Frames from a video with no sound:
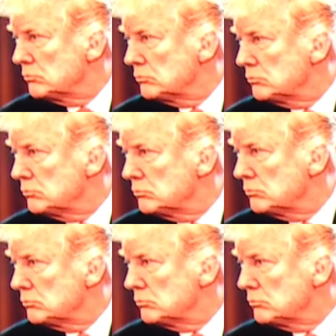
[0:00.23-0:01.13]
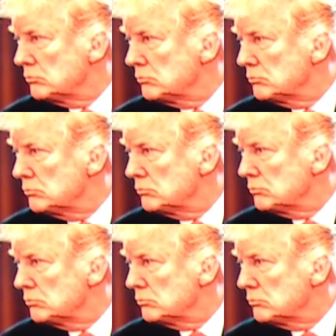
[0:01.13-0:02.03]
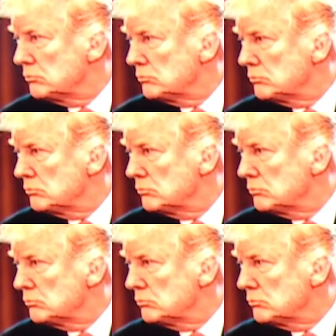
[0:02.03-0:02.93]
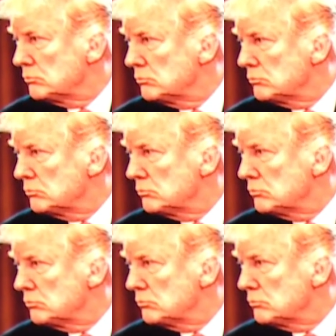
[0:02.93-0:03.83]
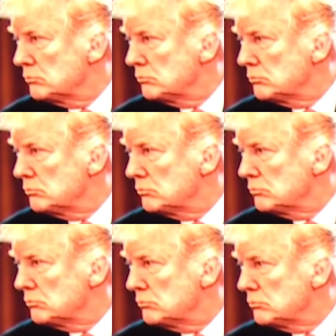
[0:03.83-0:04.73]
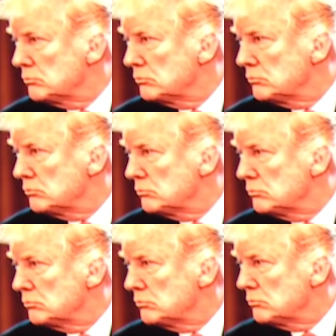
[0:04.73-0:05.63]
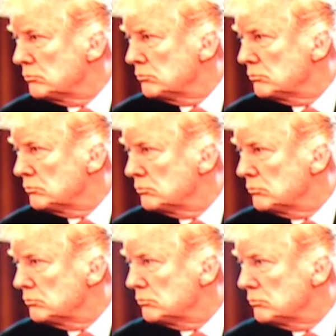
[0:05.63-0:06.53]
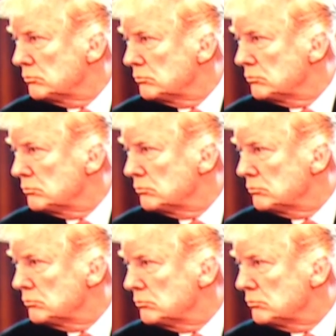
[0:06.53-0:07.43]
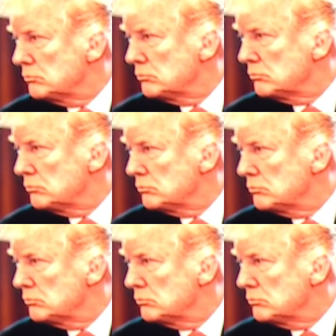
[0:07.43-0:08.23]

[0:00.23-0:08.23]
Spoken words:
(silent)